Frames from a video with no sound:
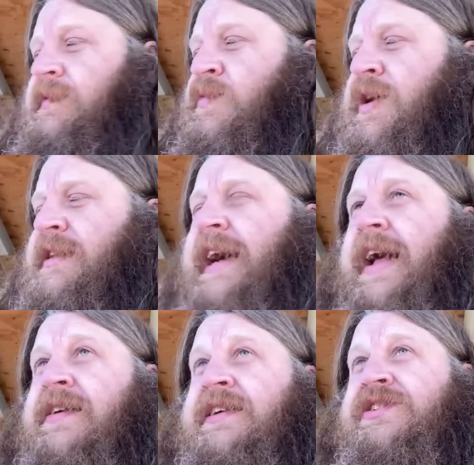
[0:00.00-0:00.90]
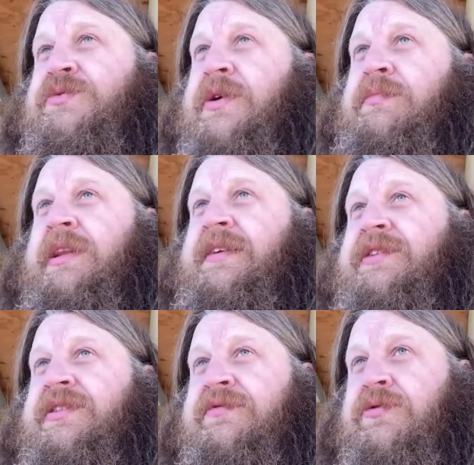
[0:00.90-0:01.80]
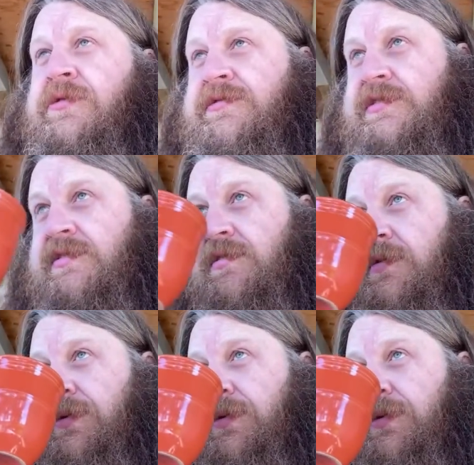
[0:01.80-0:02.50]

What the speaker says: We're Italians. We don't believe in divorce.